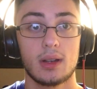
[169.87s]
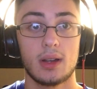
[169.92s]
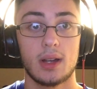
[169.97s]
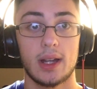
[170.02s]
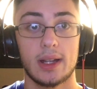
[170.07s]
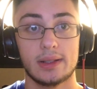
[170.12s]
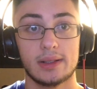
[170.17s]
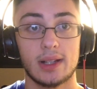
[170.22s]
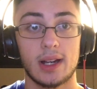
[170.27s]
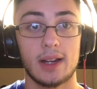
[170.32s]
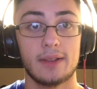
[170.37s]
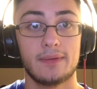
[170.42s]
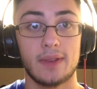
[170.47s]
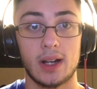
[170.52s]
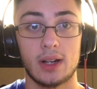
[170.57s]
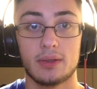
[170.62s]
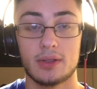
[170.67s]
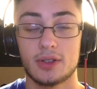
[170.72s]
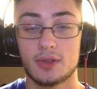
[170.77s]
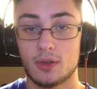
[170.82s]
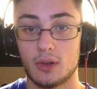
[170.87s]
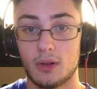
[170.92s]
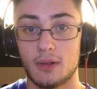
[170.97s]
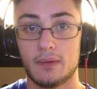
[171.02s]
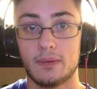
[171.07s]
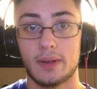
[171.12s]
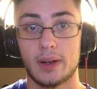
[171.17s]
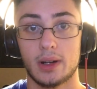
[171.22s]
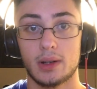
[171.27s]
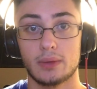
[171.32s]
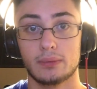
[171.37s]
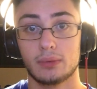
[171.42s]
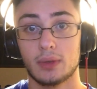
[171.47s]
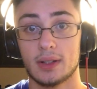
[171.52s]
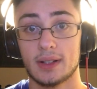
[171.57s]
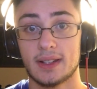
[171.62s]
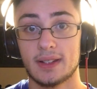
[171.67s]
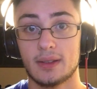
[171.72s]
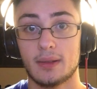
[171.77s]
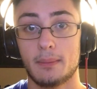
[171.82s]
Antivirus software
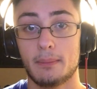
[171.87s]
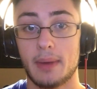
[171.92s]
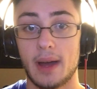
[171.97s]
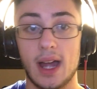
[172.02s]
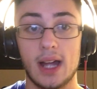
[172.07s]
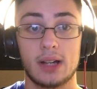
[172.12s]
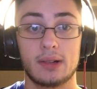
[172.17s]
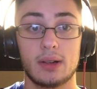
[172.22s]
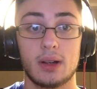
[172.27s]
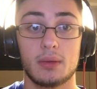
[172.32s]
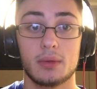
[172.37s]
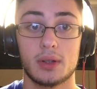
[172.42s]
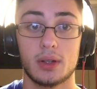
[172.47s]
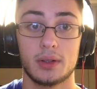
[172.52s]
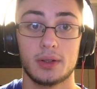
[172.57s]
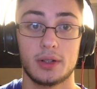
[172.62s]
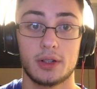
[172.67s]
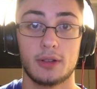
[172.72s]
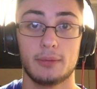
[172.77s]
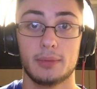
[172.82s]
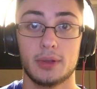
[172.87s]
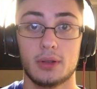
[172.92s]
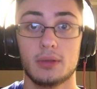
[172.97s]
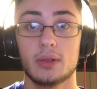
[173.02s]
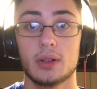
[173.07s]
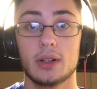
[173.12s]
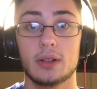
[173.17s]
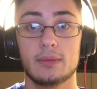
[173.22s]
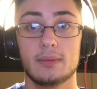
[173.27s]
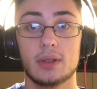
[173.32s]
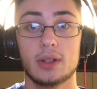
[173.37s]
runs in the background on your computer,